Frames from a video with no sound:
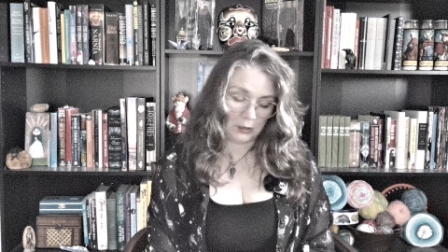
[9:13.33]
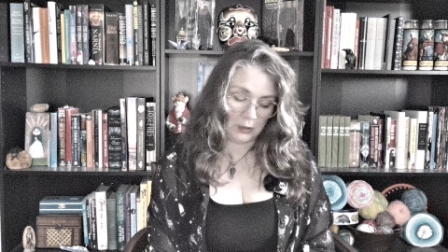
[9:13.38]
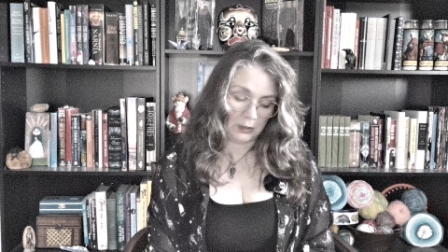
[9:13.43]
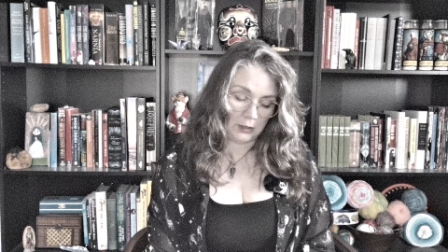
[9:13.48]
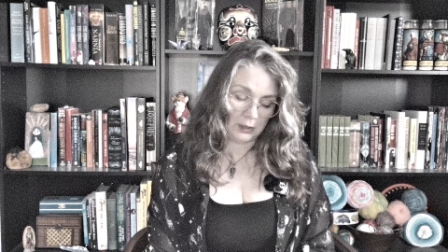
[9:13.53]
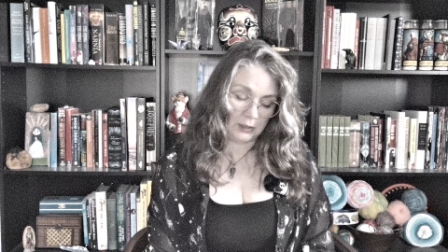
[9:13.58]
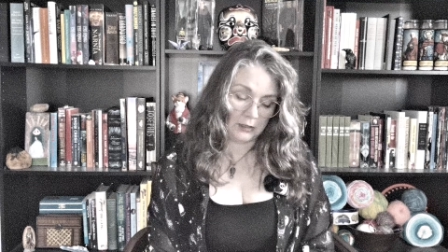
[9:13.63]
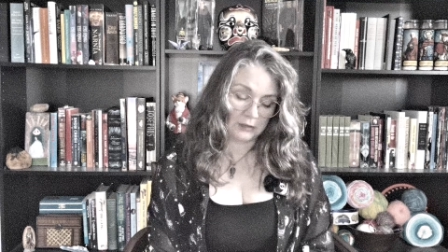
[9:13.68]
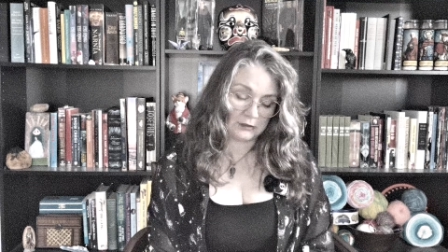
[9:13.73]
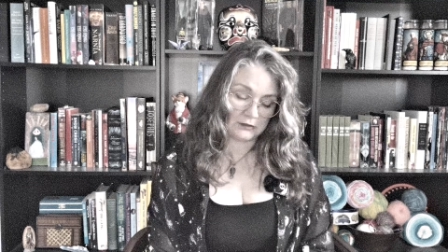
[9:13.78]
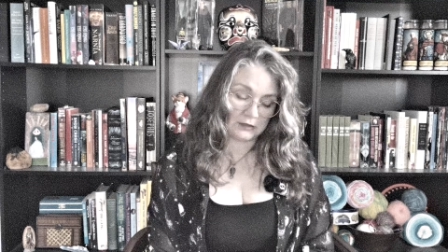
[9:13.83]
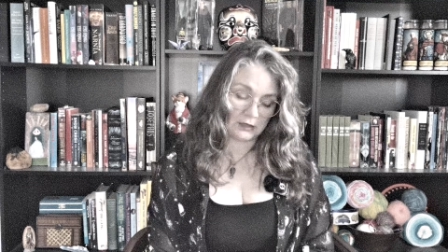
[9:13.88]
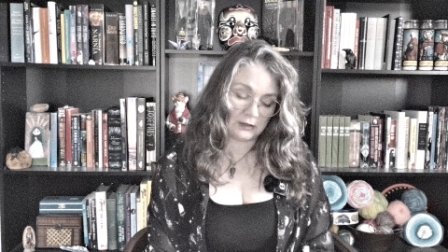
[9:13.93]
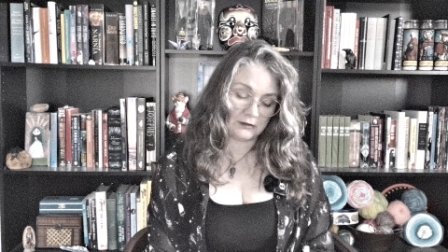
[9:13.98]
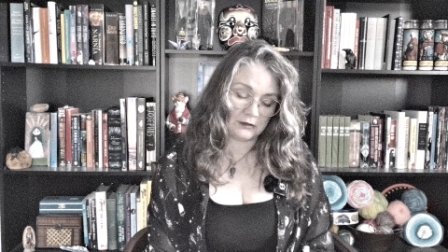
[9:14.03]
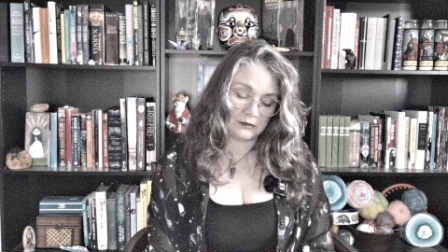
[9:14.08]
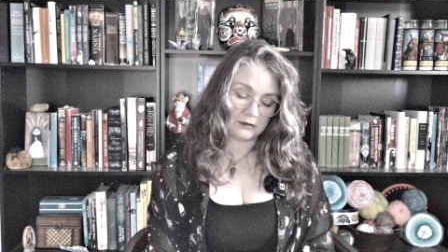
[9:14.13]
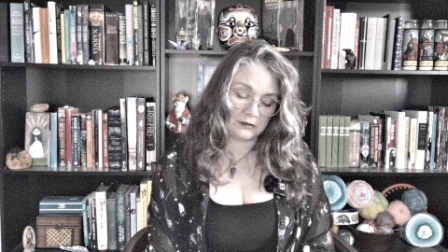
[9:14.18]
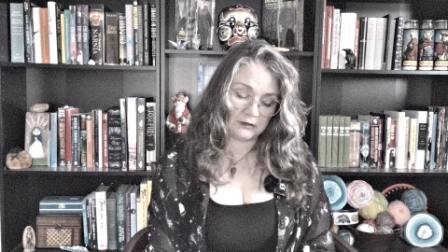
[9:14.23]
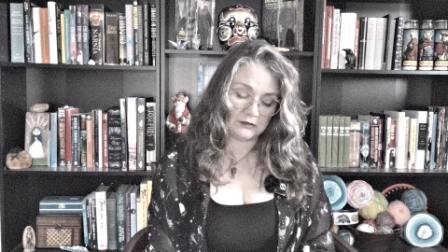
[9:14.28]
He said
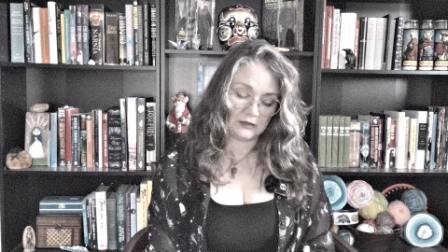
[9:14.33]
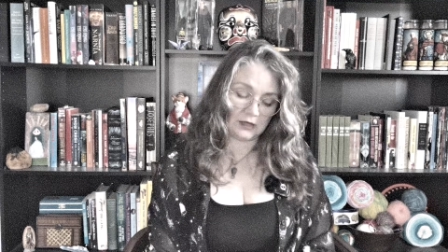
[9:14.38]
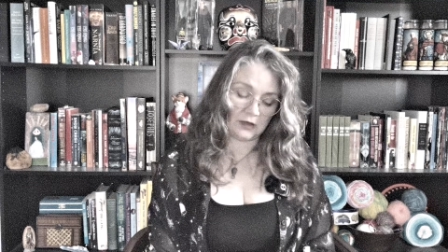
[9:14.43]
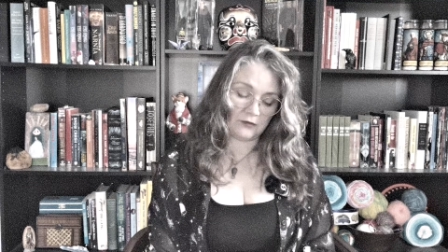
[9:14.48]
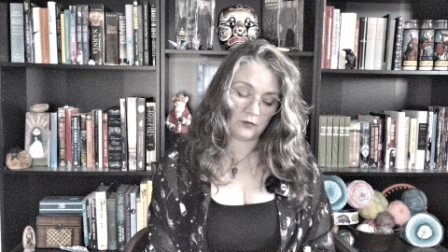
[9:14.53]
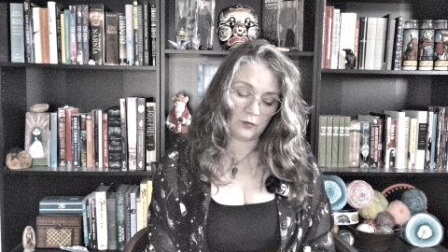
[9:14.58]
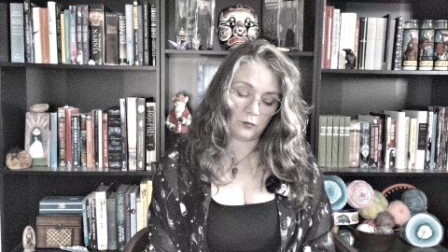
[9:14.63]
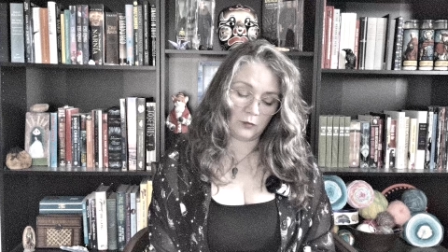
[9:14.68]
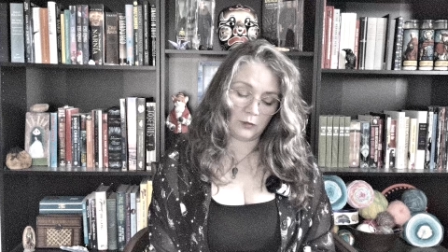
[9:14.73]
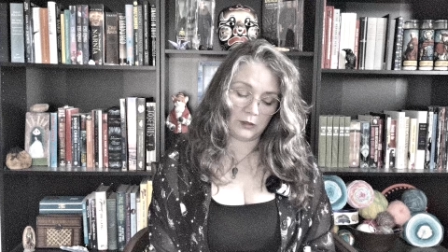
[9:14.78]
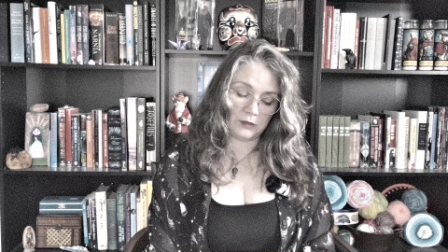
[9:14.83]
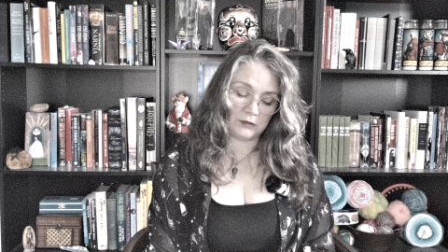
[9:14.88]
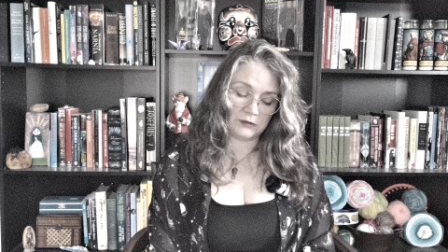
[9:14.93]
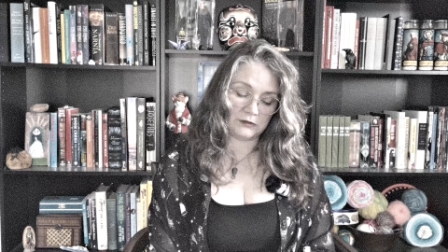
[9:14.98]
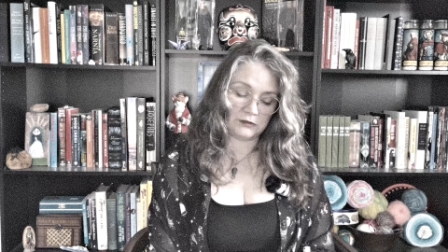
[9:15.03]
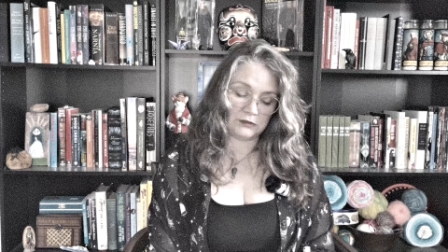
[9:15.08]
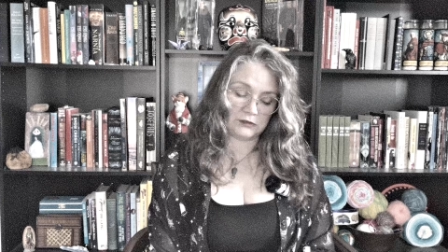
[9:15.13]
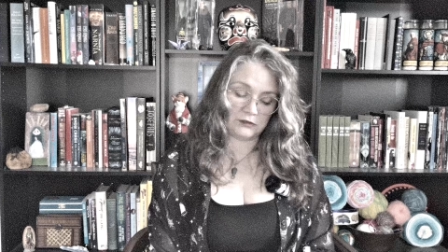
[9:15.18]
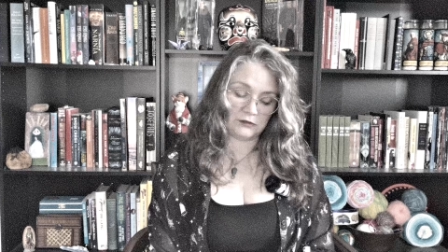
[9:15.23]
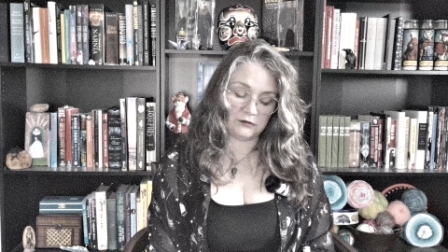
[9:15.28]
that the devil
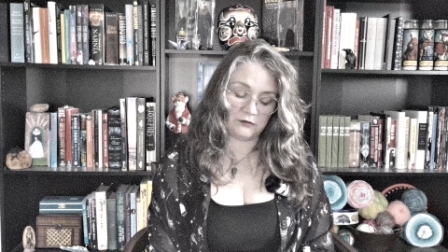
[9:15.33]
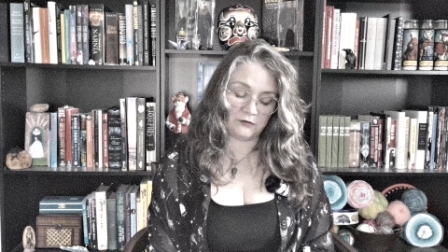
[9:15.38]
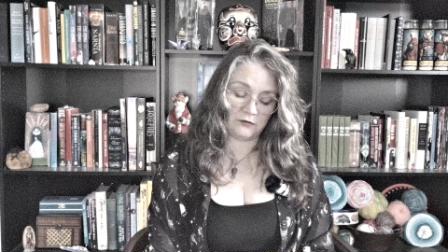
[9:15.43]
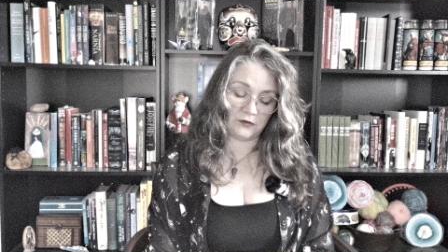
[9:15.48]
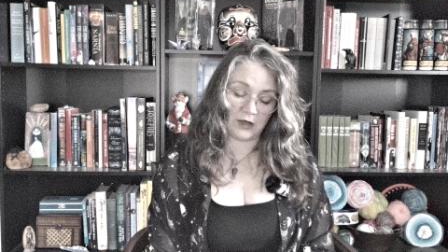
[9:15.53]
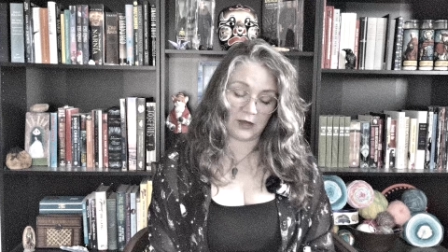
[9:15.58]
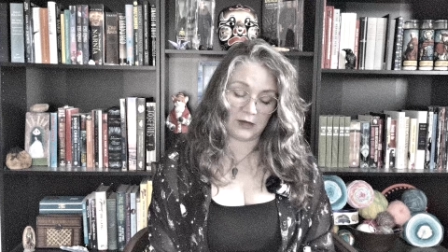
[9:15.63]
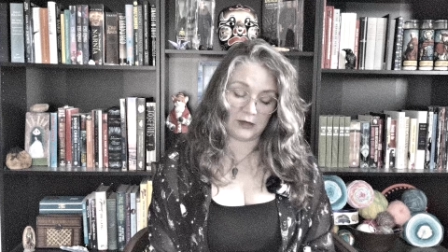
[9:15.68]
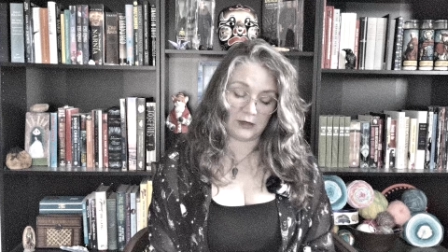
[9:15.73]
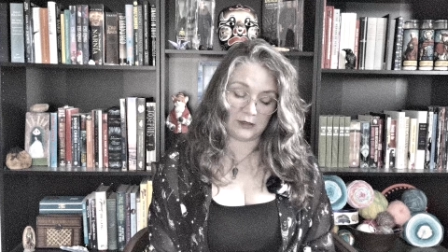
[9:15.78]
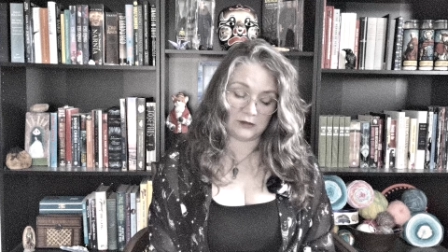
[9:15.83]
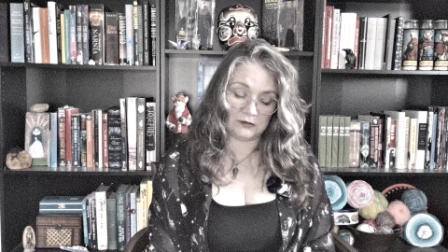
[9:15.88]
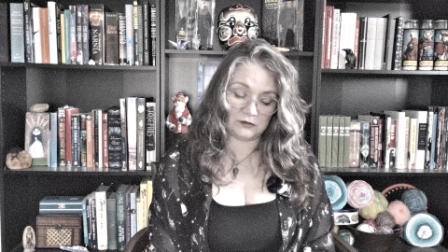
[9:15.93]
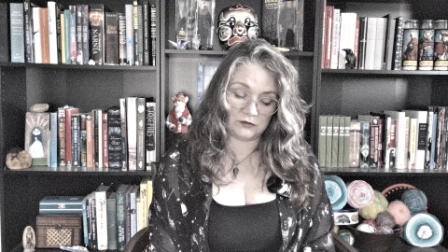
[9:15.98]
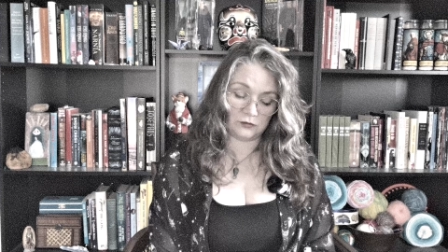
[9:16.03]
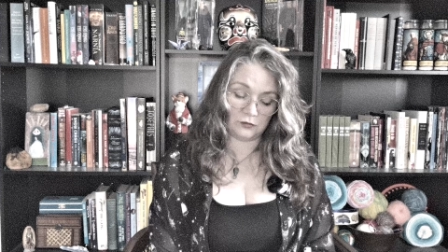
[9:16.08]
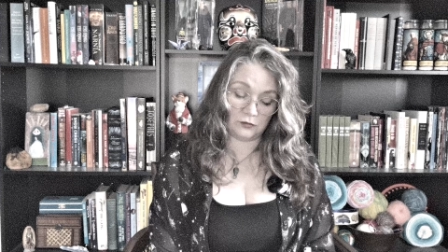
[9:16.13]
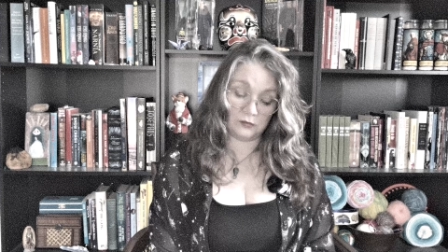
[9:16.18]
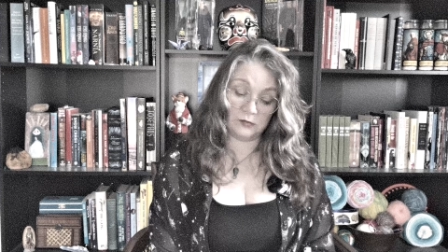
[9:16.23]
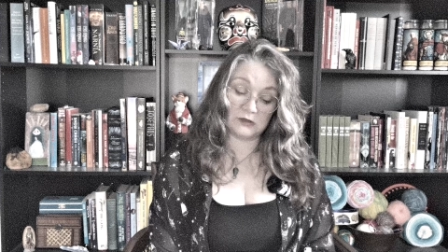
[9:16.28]
wants to divide us
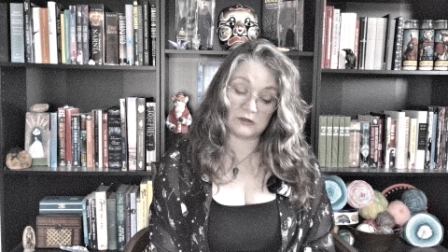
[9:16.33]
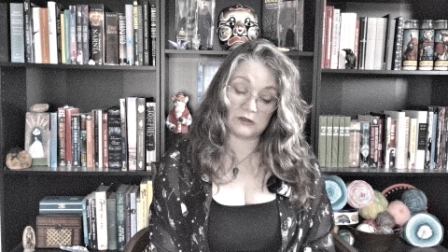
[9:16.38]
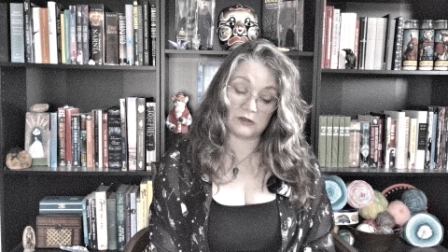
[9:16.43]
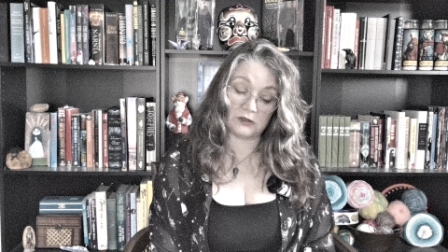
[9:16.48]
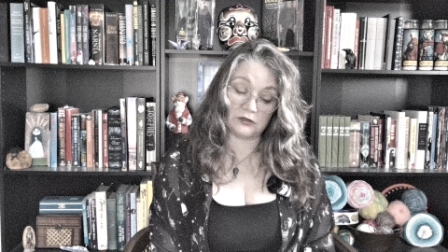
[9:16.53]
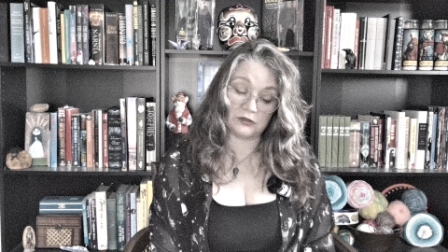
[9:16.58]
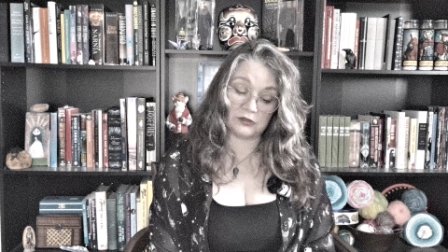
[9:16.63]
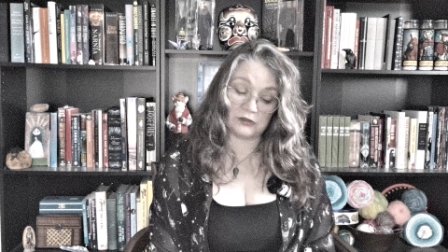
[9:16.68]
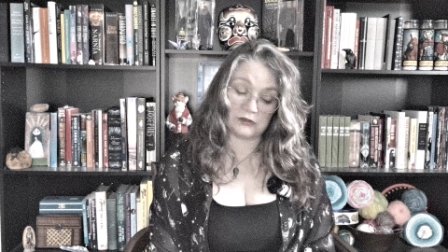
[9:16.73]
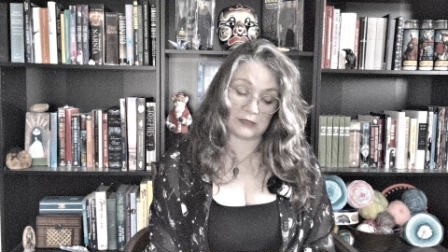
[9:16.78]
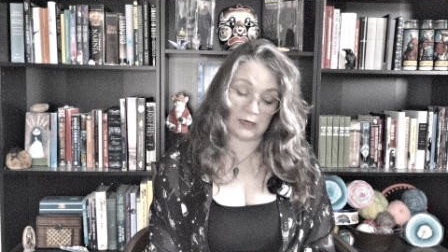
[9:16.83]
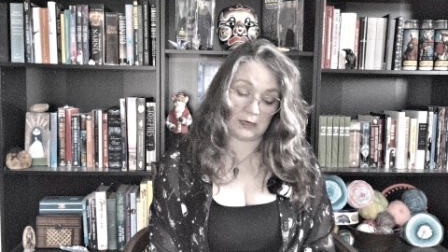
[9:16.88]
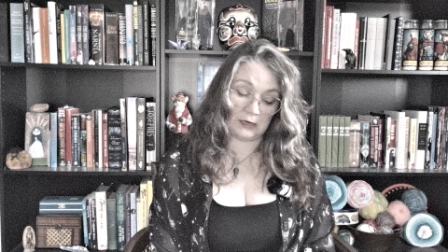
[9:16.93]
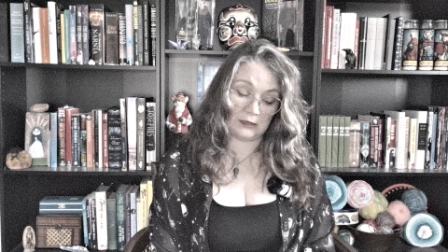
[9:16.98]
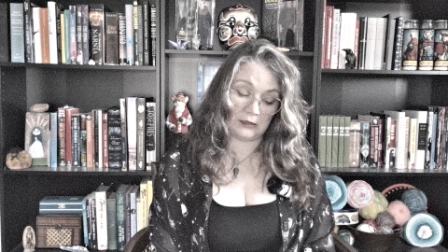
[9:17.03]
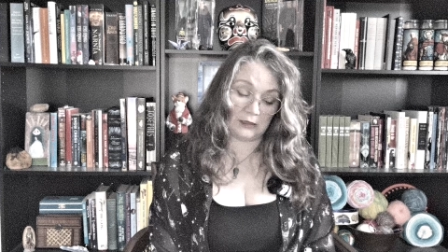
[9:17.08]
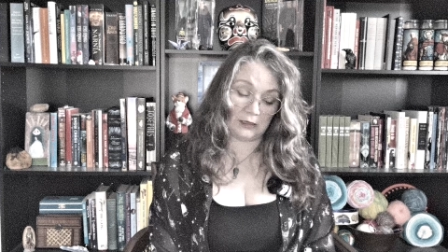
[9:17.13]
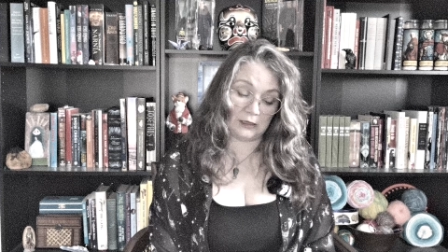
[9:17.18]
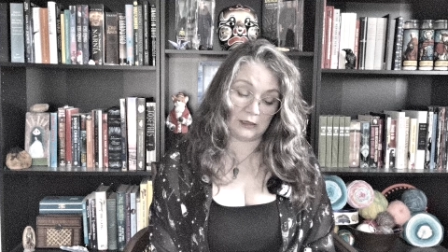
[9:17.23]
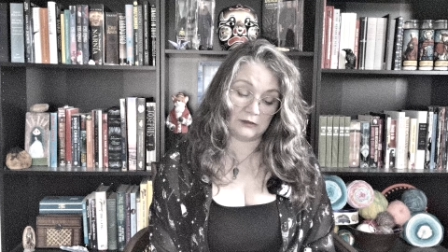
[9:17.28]
through
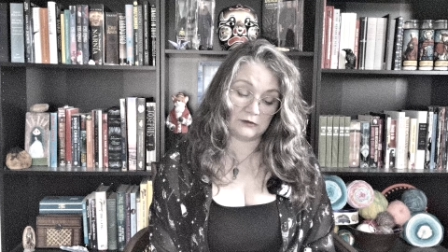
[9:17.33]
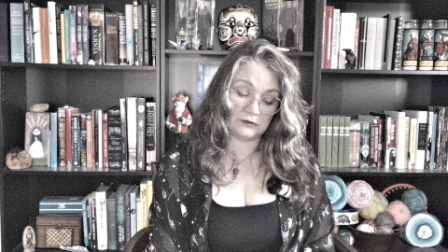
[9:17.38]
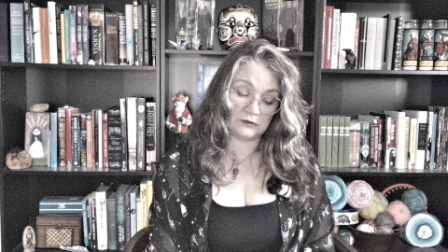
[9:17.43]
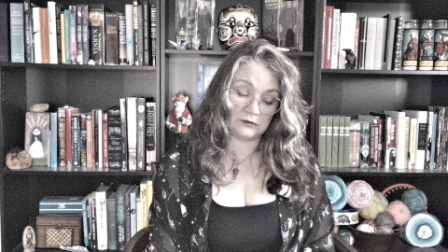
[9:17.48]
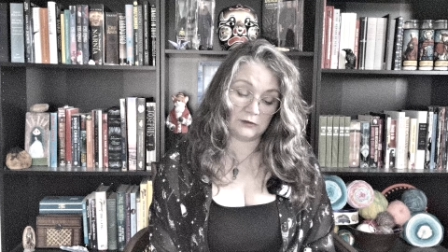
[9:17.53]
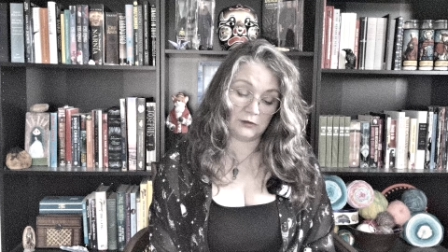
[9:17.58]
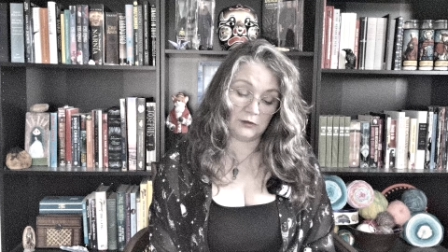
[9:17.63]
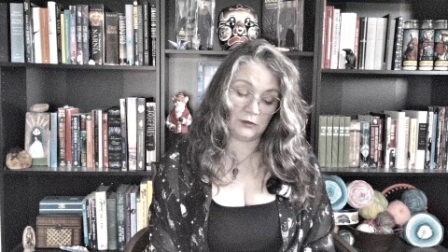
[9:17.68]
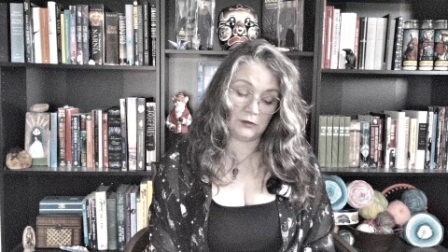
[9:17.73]
misunderstandings.